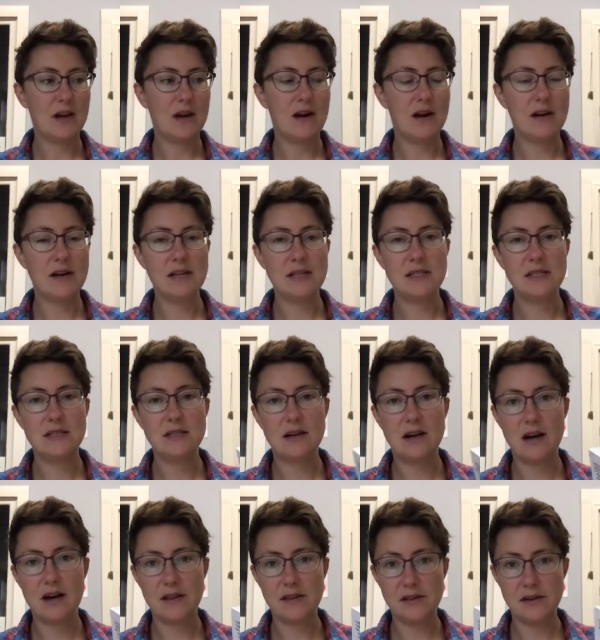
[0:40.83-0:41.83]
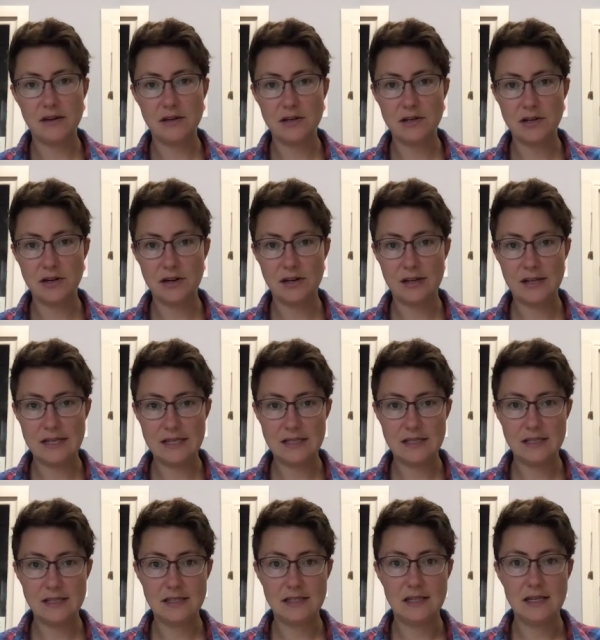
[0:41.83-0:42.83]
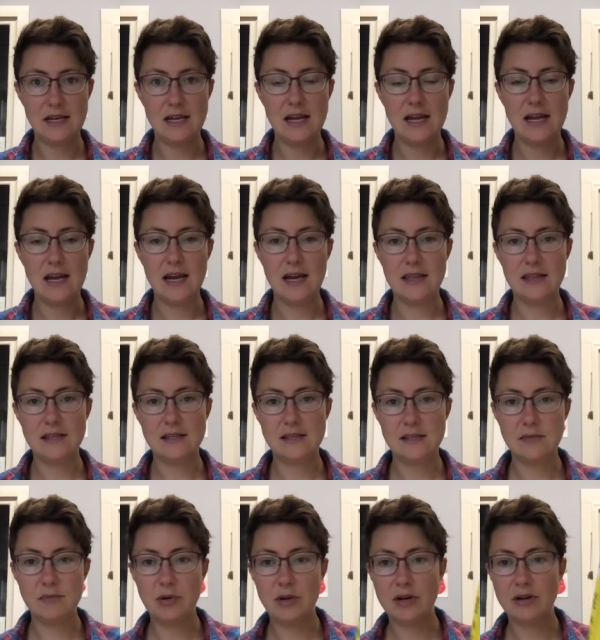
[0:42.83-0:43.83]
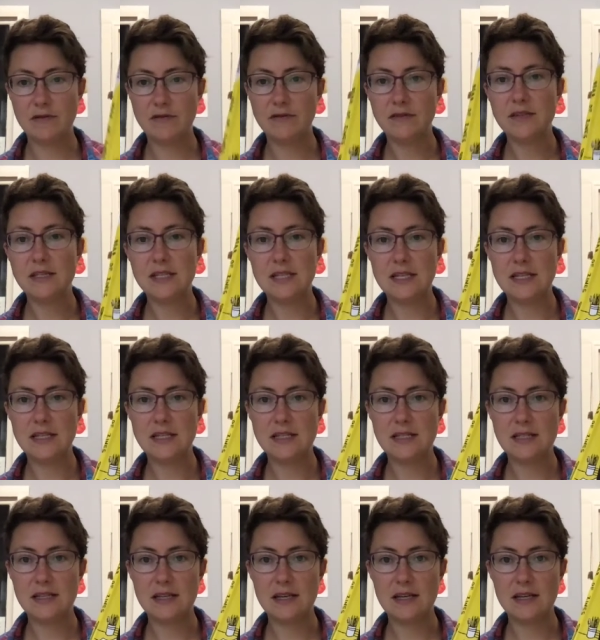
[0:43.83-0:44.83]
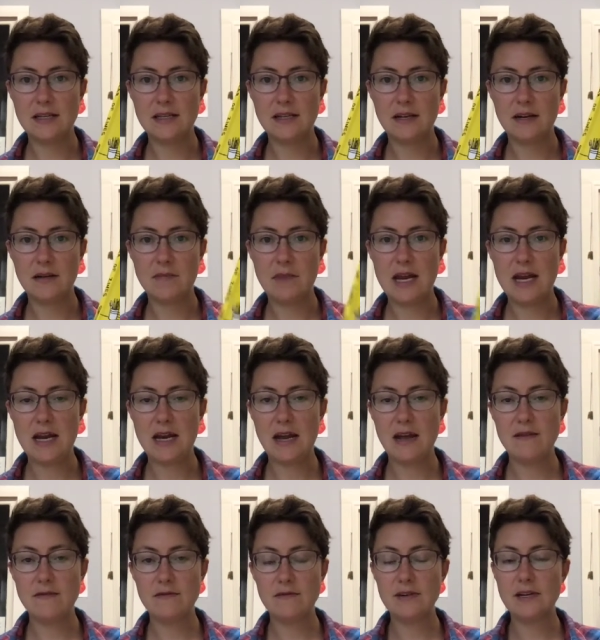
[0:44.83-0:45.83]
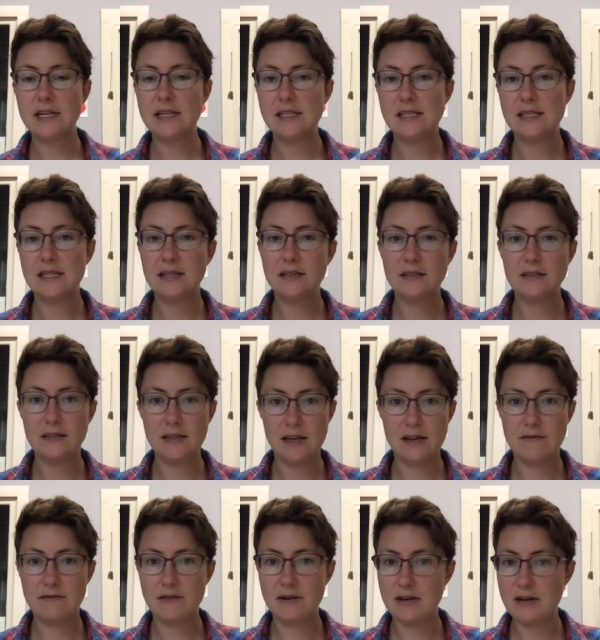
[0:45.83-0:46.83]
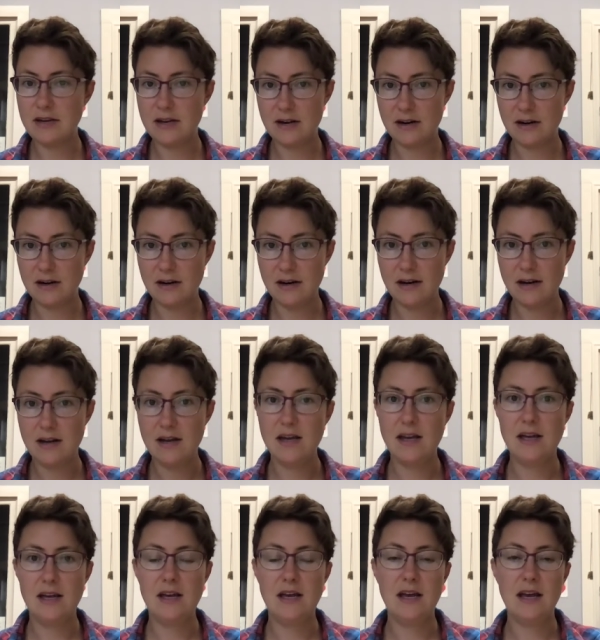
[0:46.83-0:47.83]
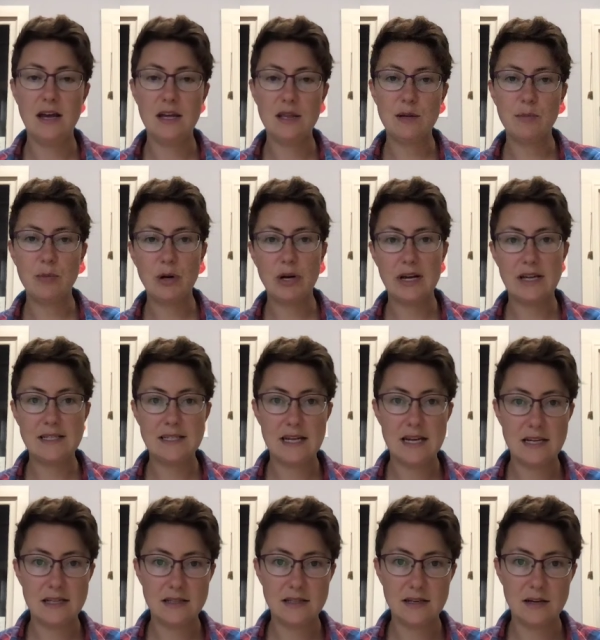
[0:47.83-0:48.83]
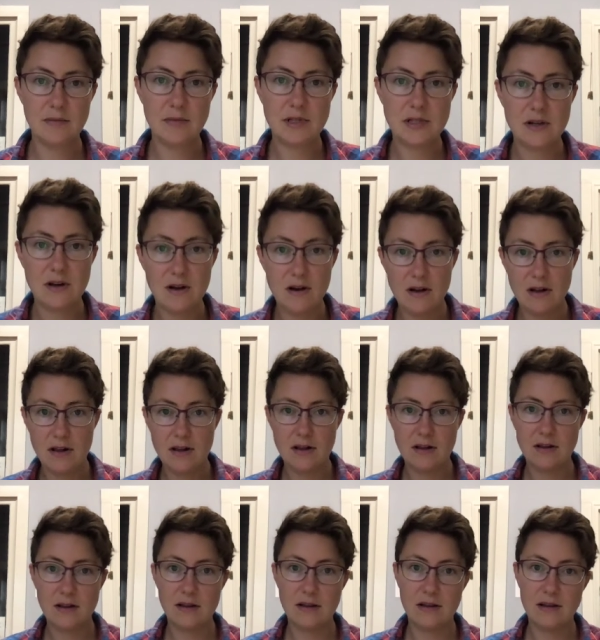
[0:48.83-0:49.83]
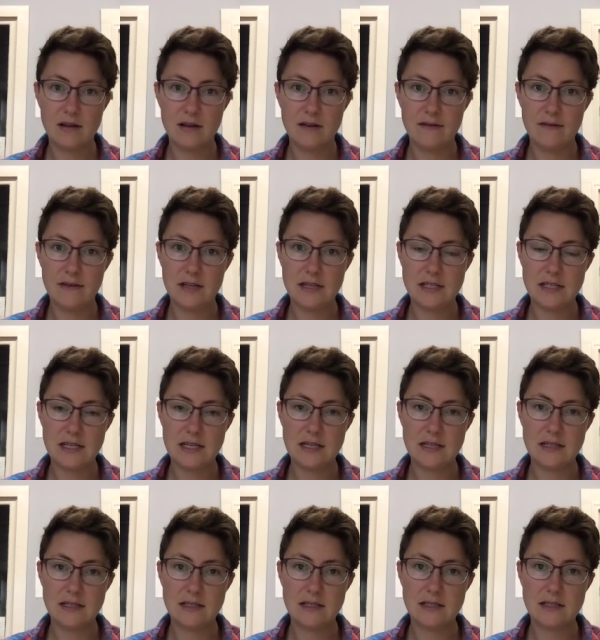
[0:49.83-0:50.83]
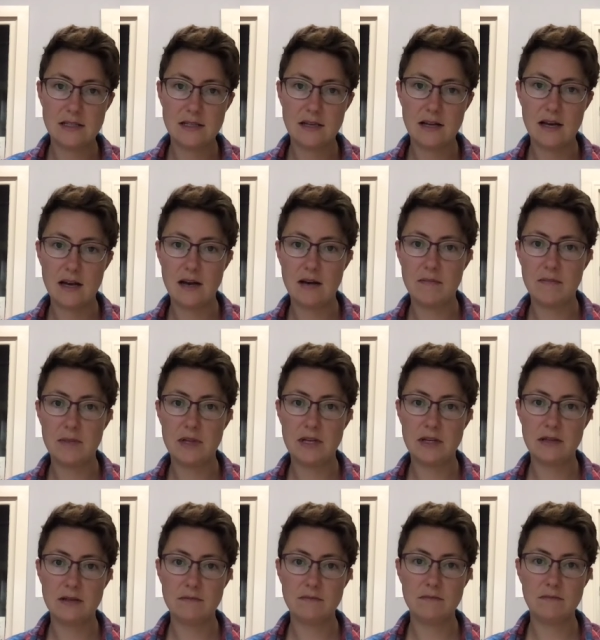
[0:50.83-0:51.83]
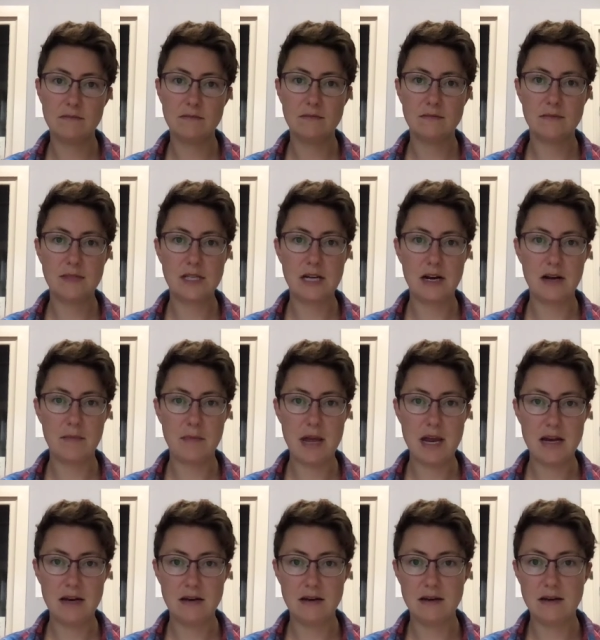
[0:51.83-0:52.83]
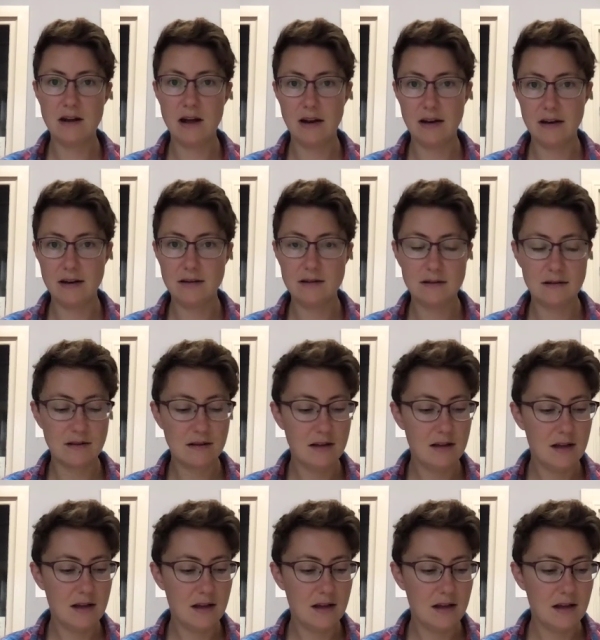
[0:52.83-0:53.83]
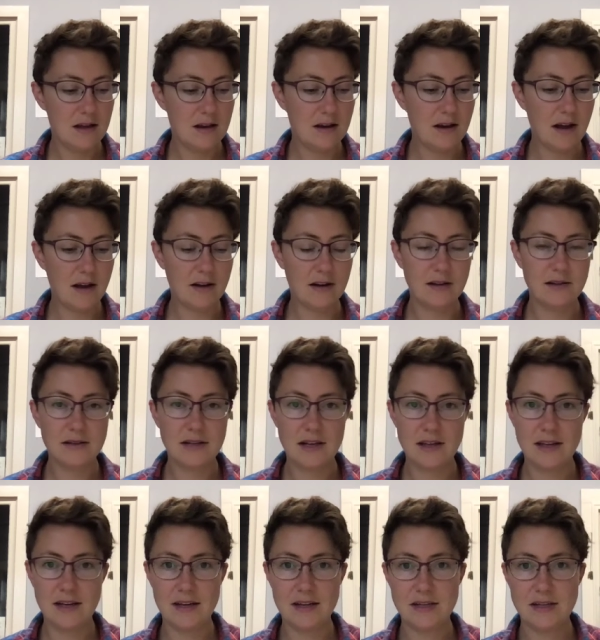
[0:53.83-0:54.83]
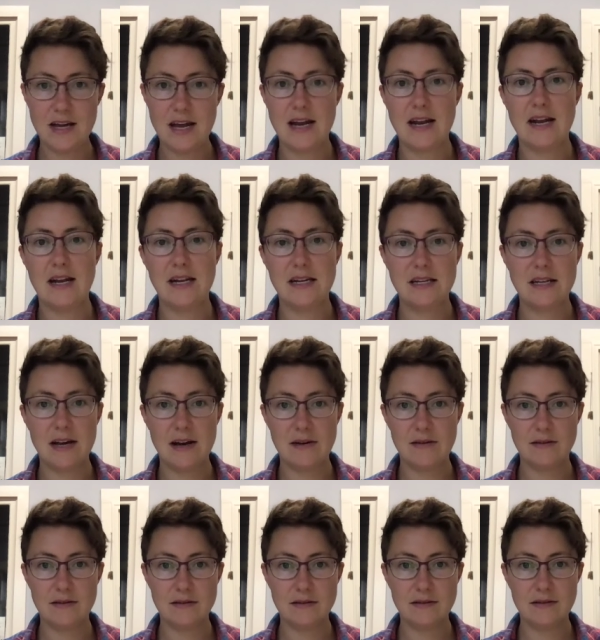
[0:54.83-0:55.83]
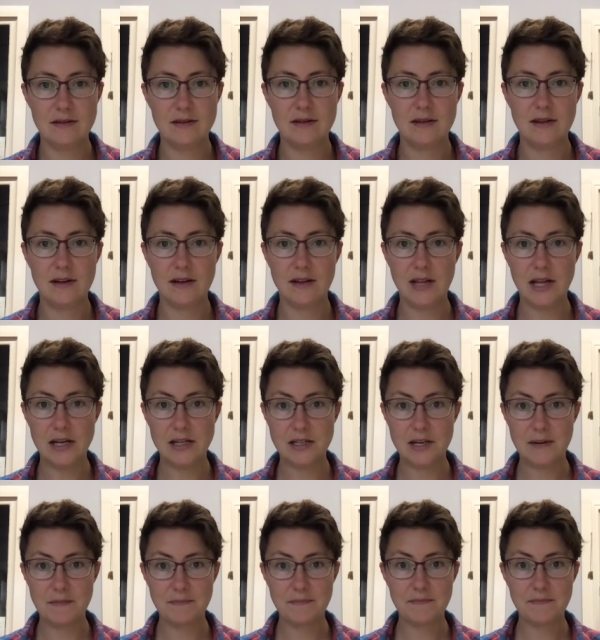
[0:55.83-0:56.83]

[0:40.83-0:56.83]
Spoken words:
Artist, author, journalist. And this is a book of zines that Sarah made every single day for a year. And the book contains almost all of the zines that Sarah made. Not all. I think she edited down the collection.